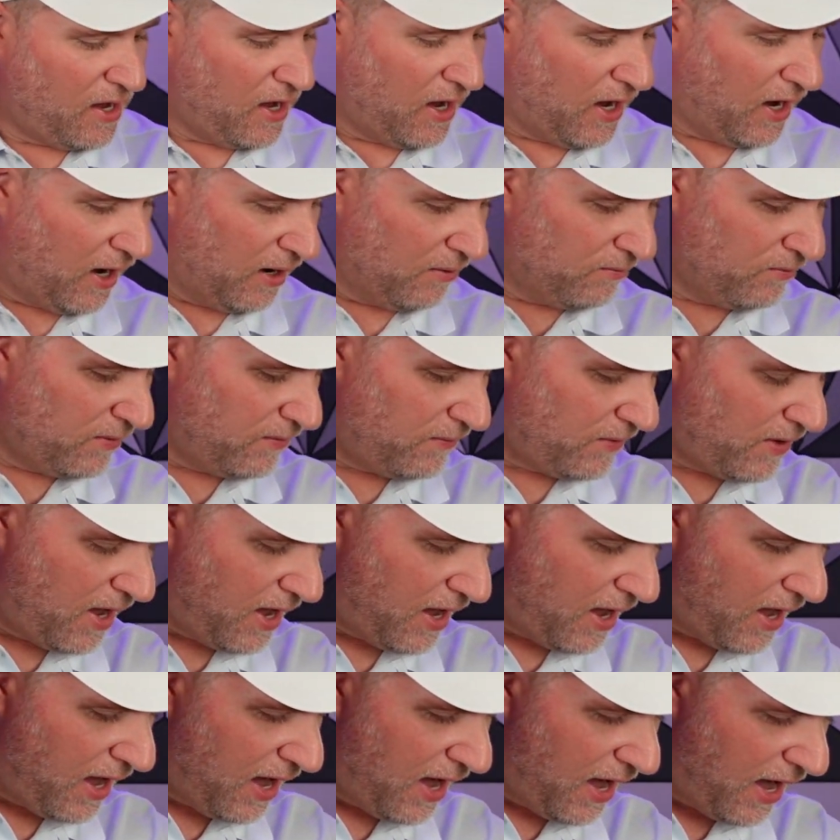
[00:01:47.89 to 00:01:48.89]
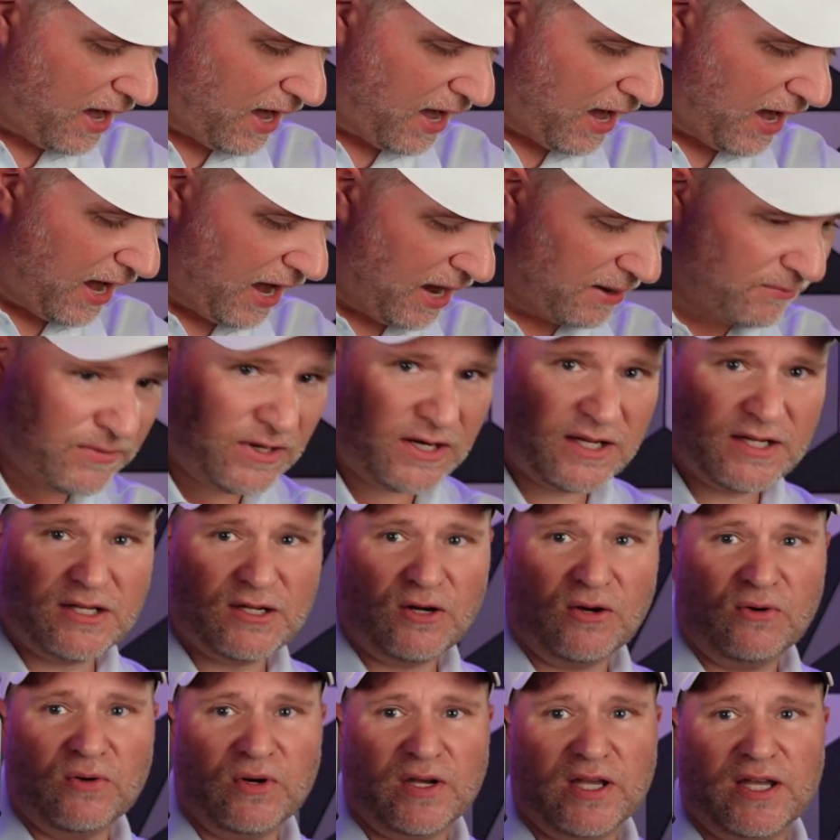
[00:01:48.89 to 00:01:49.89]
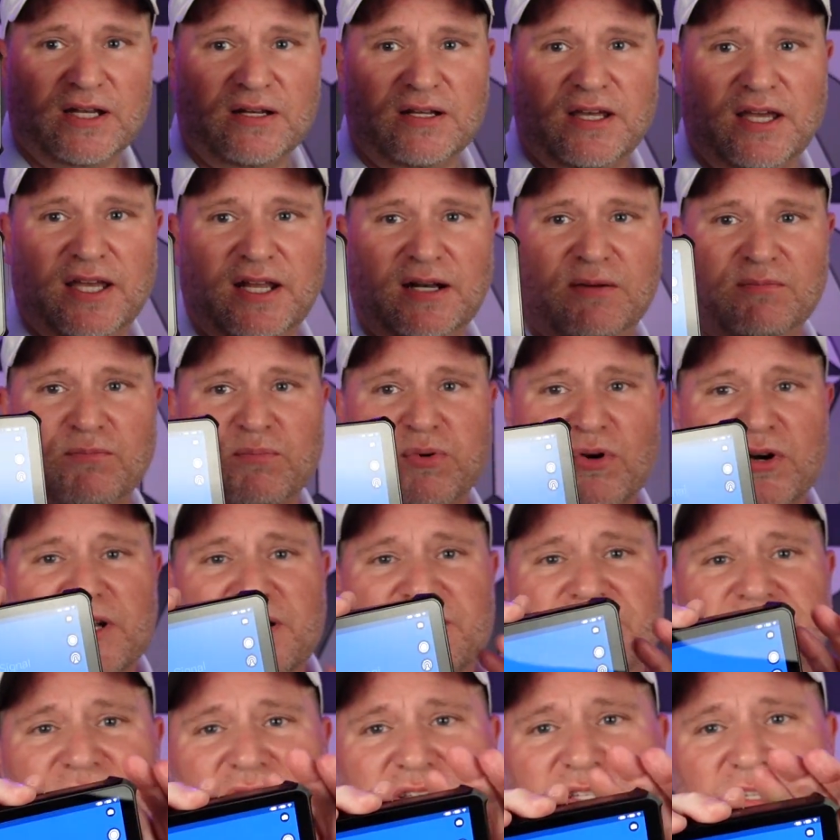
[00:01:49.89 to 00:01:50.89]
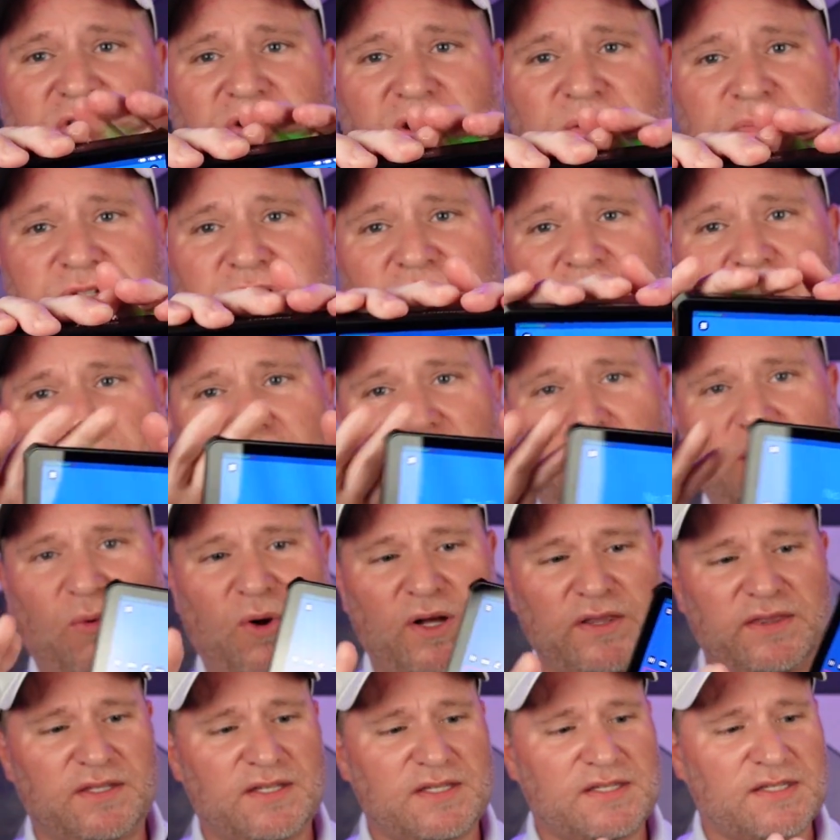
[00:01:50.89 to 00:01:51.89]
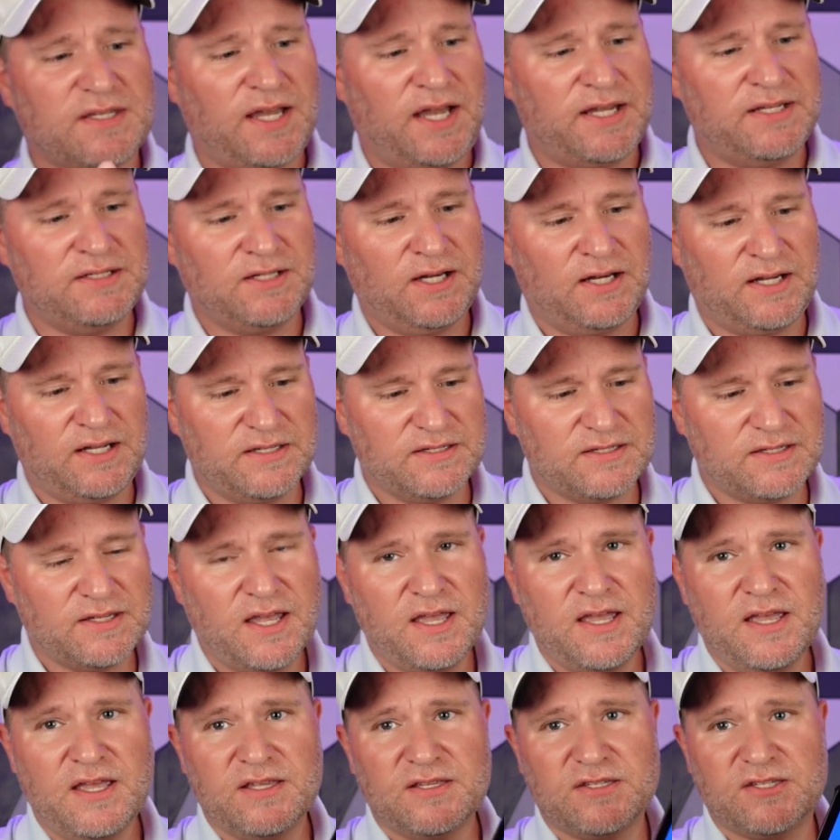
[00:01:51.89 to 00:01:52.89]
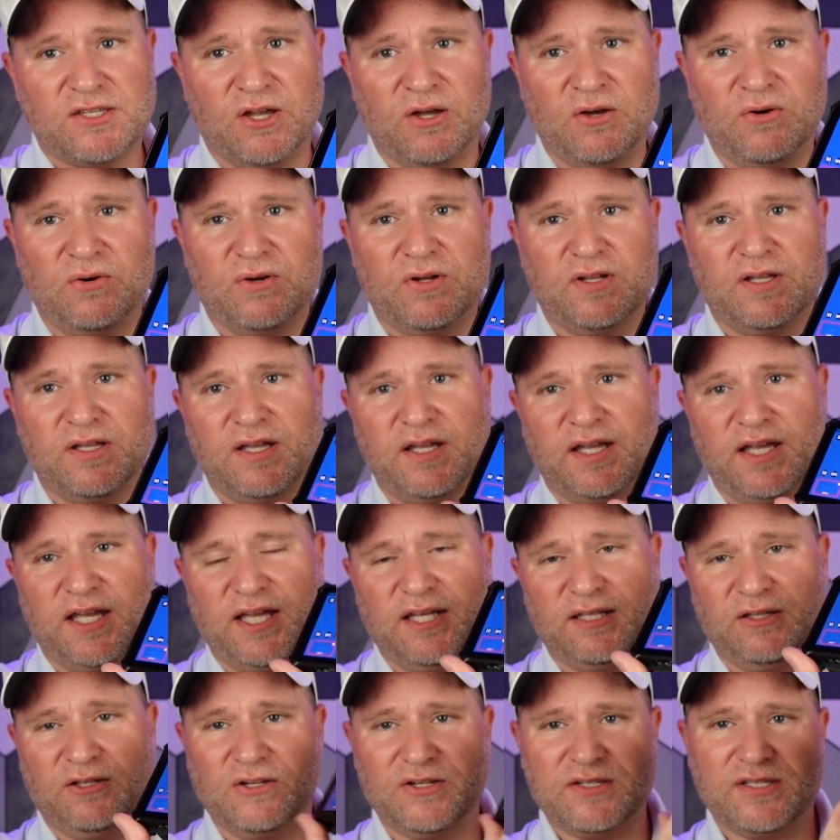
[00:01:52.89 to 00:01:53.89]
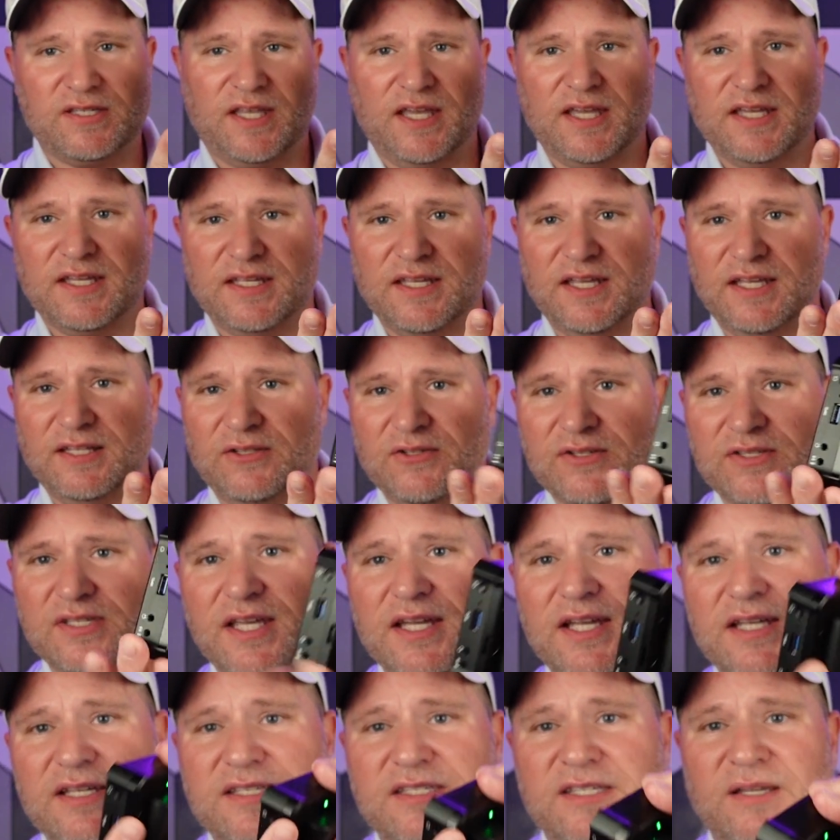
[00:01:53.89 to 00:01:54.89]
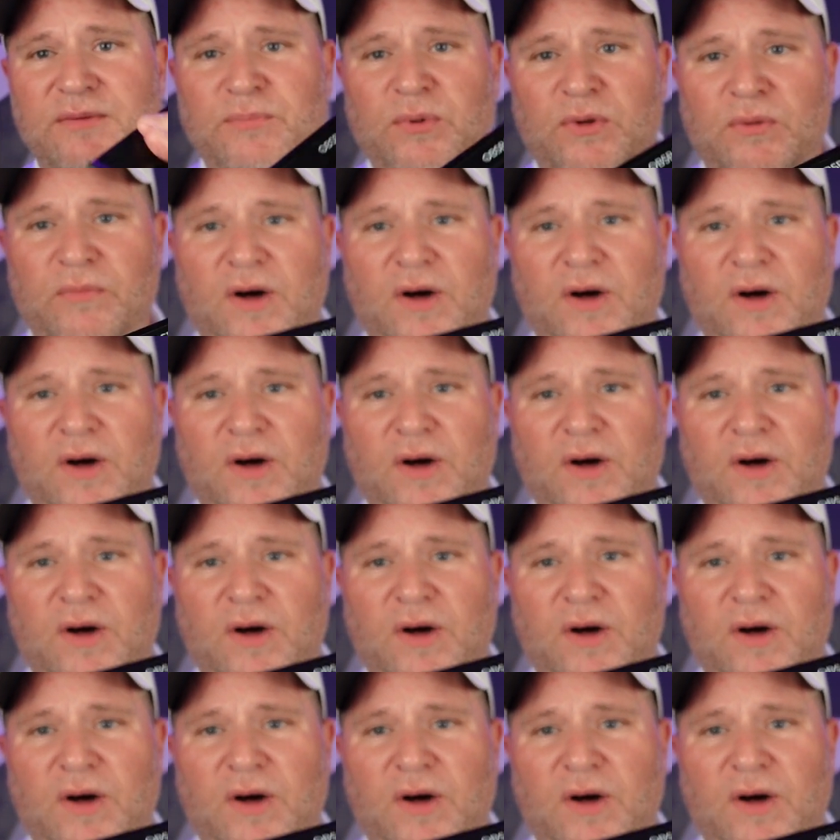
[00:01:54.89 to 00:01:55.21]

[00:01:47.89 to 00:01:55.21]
I'm going to go in a brief description about what this guy does. So, it looks like a simple